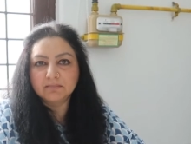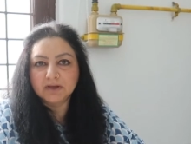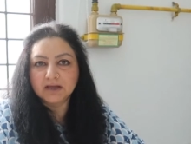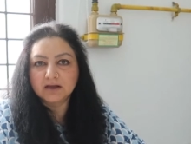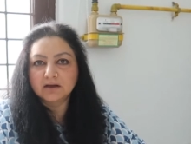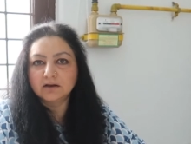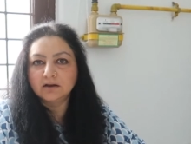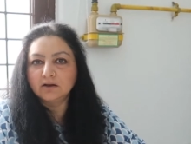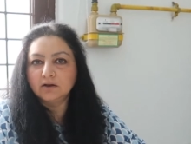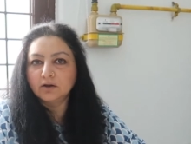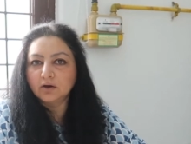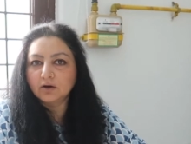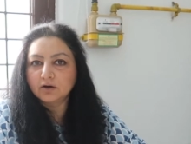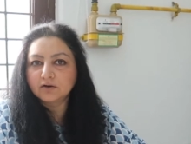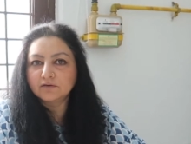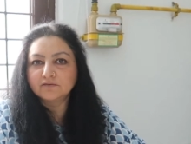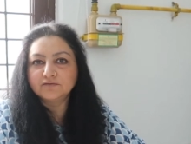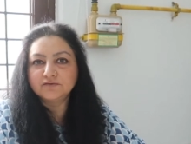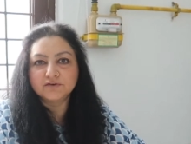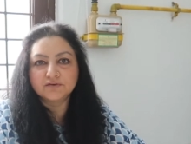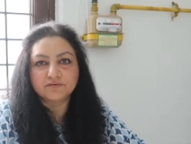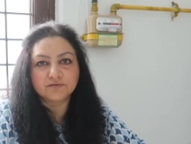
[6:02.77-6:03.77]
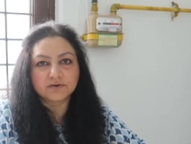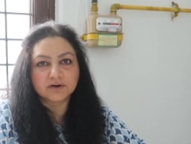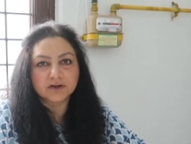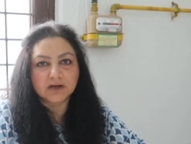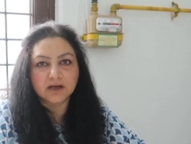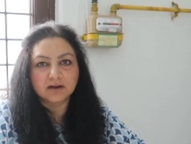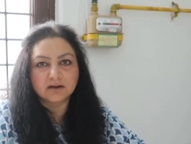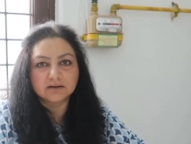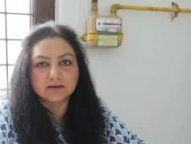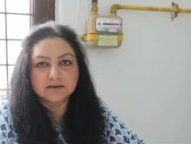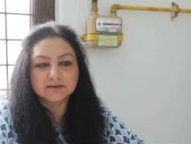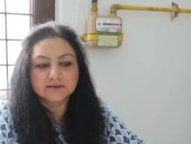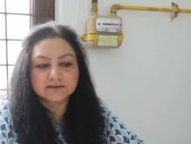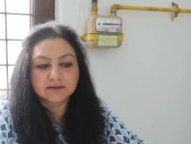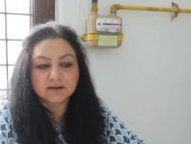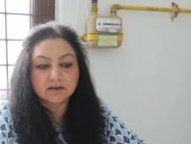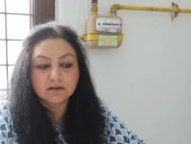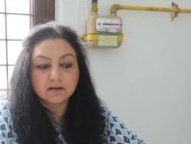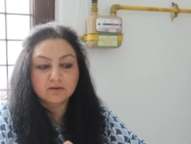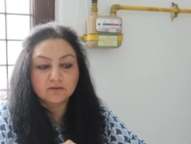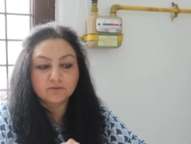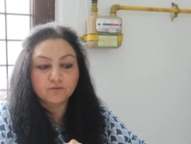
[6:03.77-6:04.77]
make a lot of different colors.
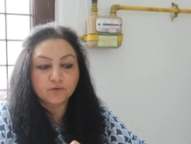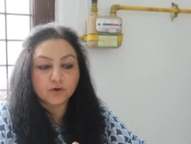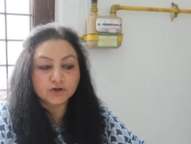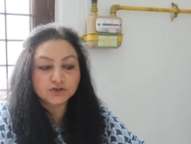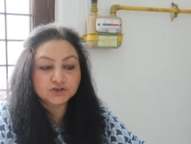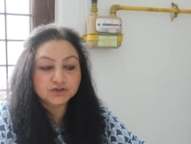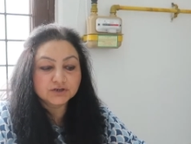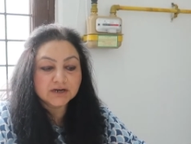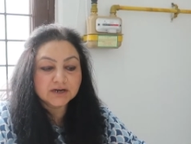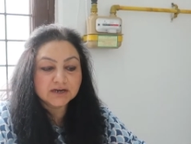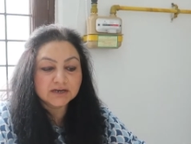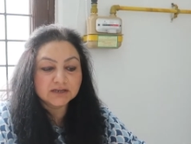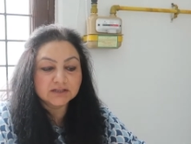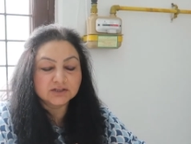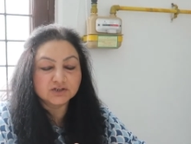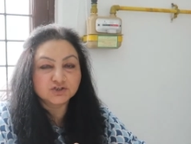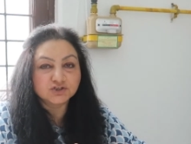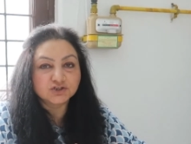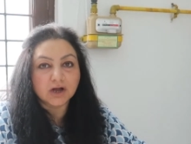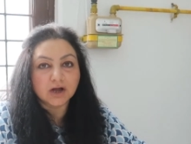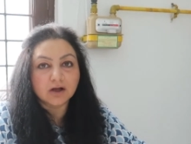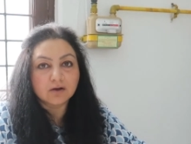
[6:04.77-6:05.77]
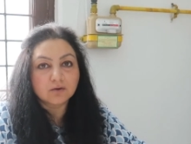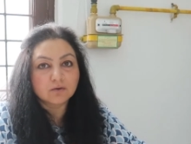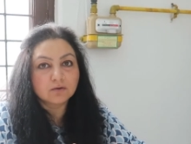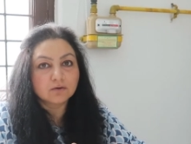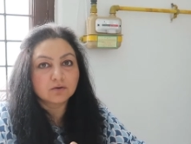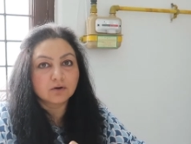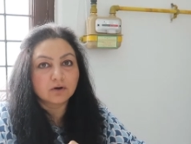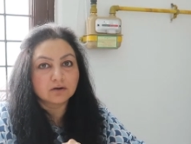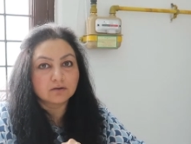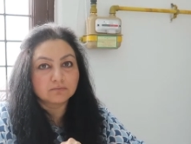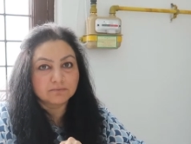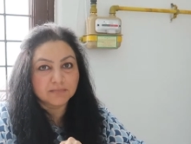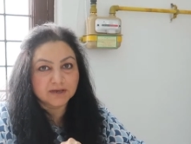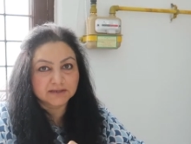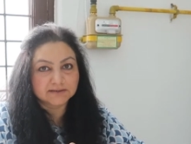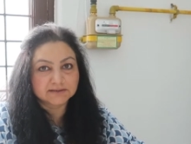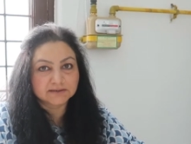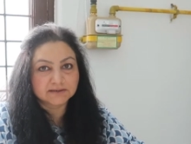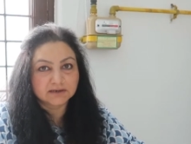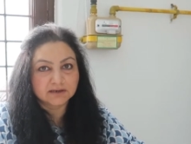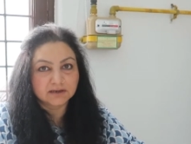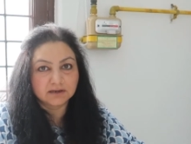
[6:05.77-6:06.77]
Fortunately, the charcoal got
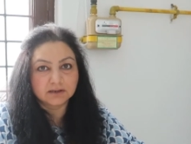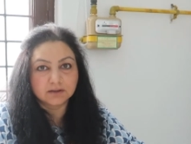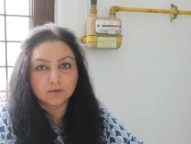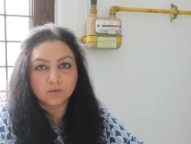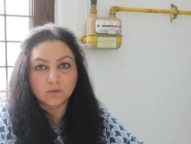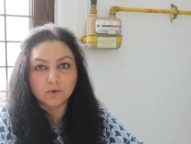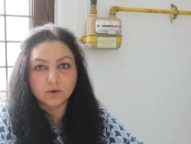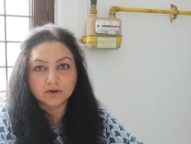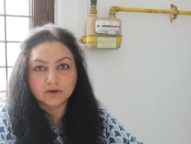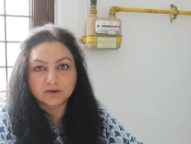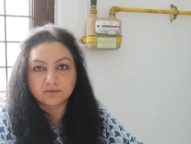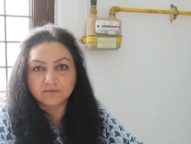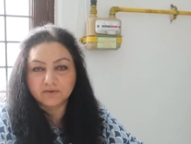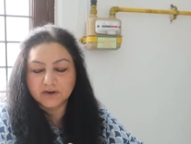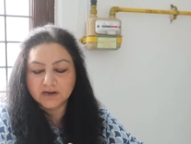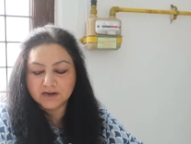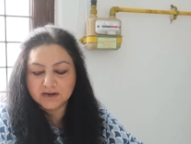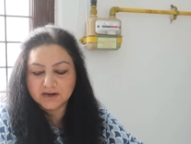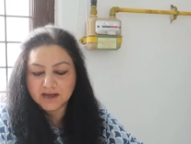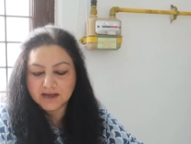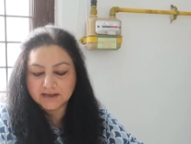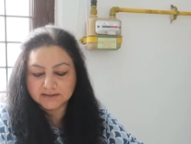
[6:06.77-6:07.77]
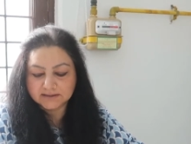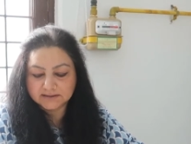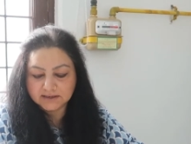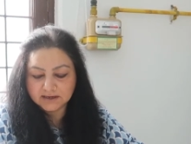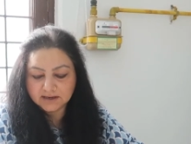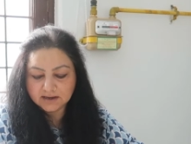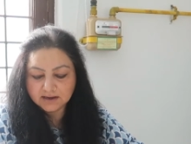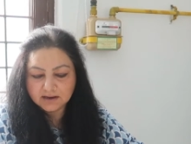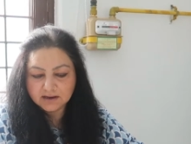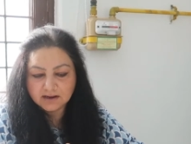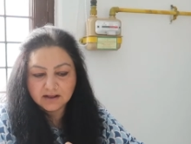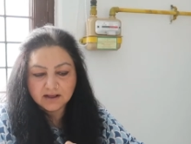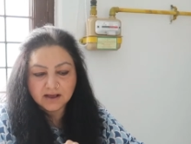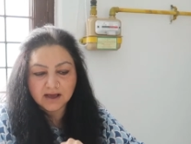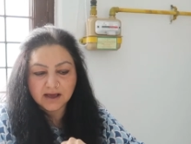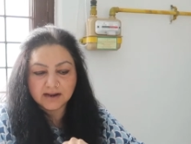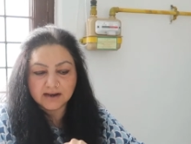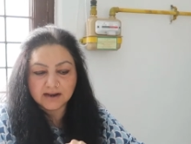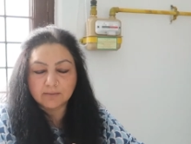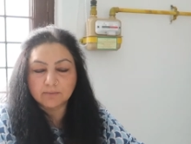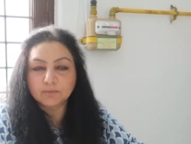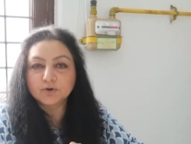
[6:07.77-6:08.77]
mixed in the water very nicely,
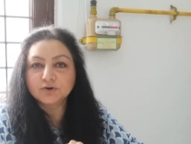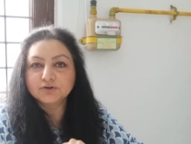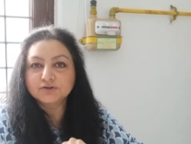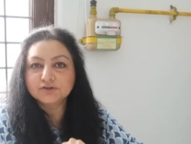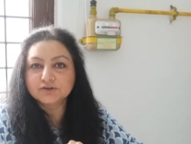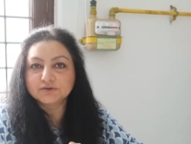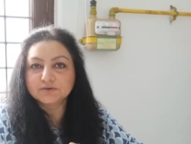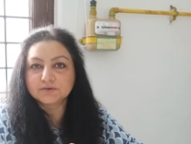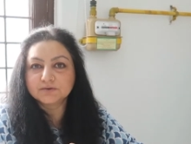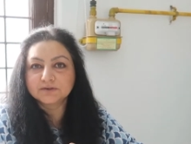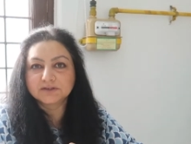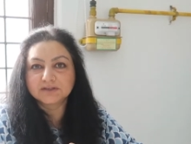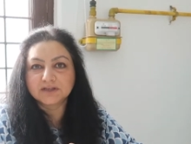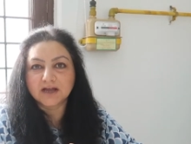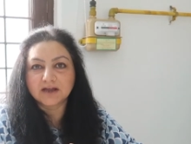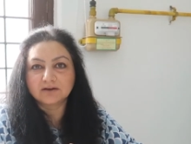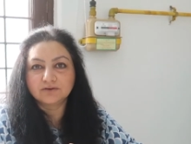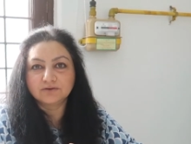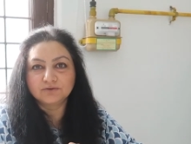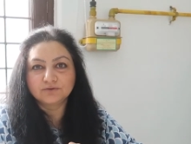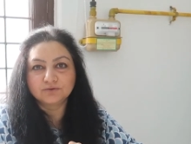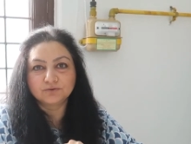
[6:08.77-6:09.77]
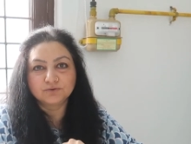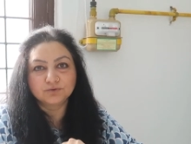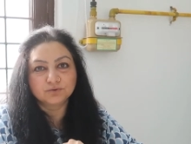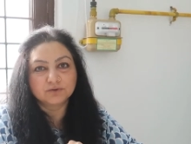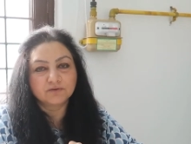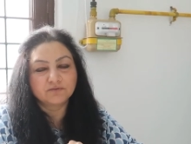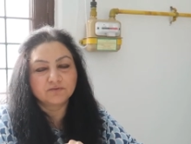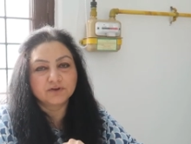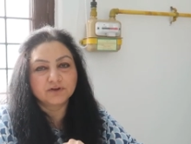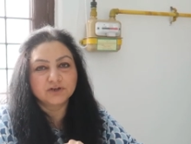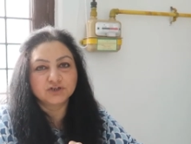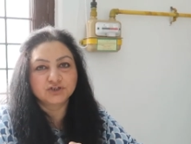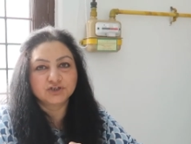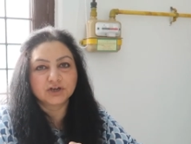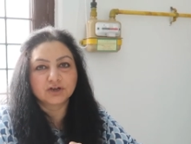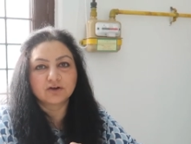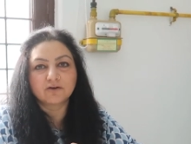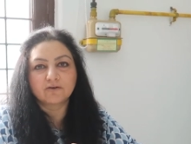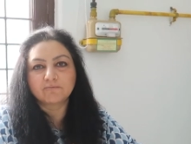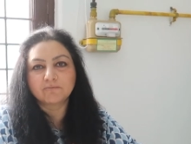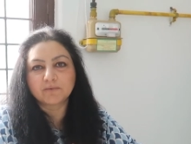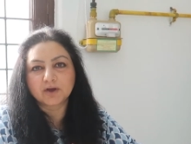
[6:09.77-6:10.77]
and I'm going to use that to do the
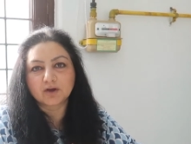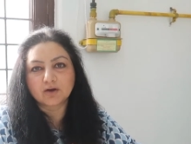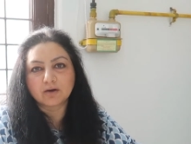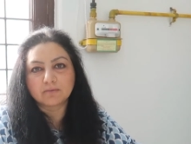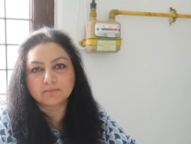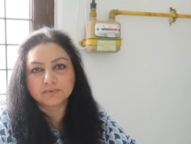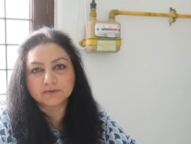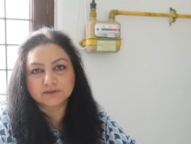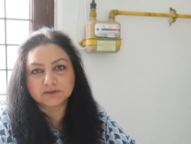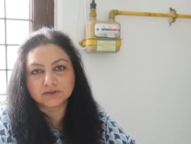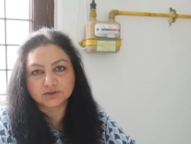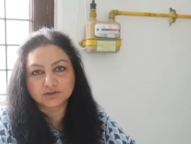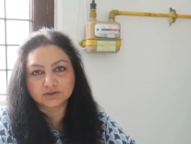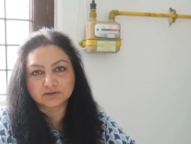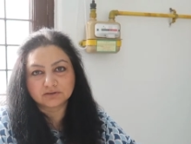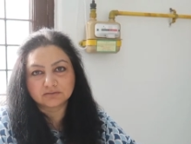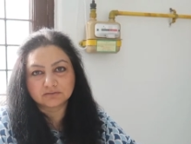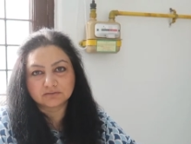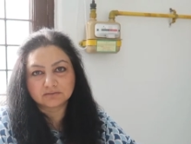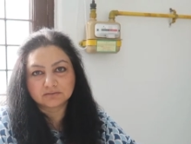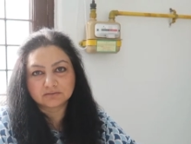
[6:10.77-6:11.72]
finishing of my composition.